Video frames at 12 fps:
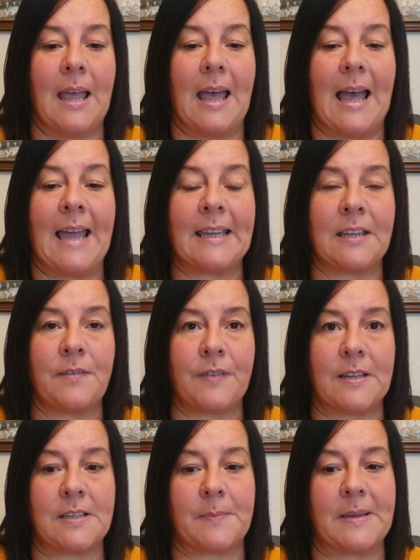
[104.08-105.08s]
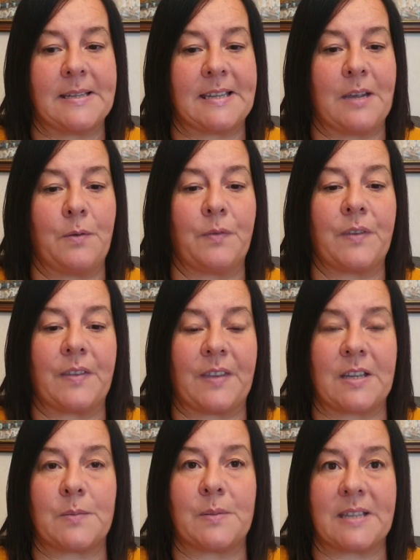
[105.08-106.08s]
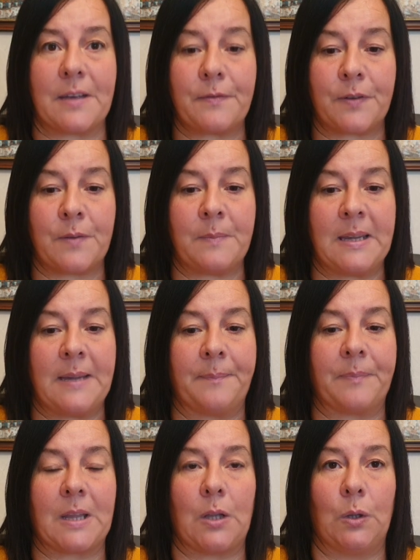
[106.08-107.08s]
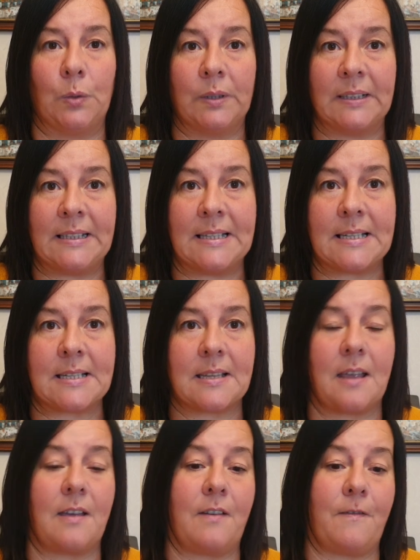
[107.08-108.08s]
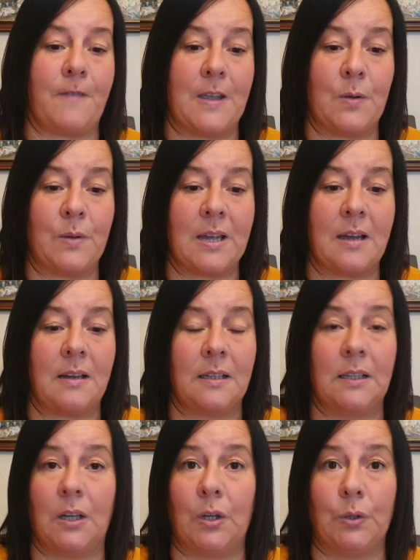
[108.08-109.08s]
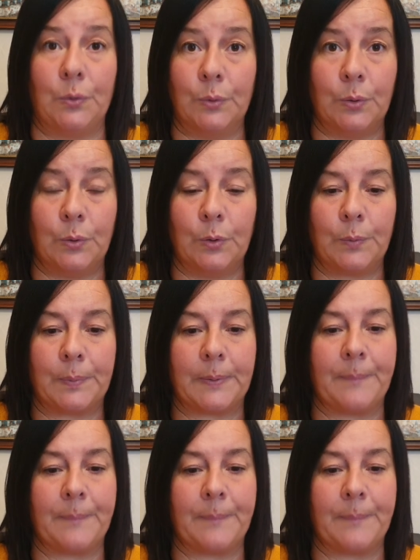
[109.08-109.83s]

I convinced myself that this was it for me. Loneliness, failure, no hope.